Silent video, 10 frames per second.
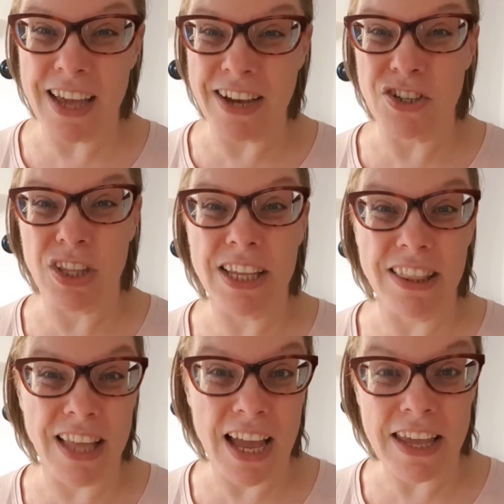actually
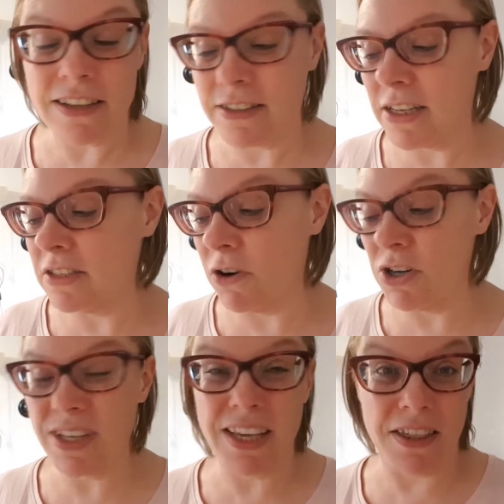likes as far
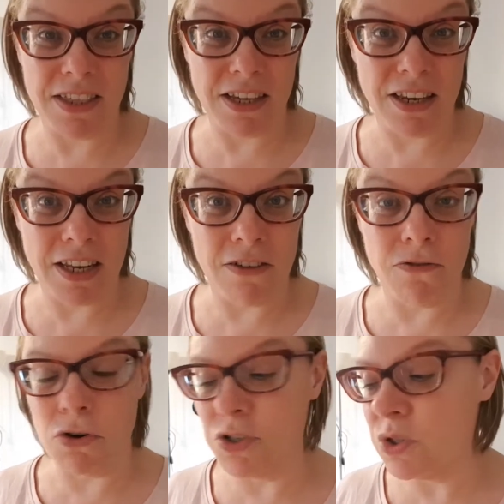as like a thickening
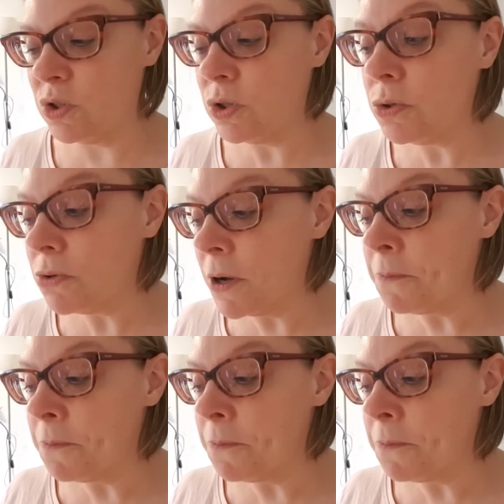for stew,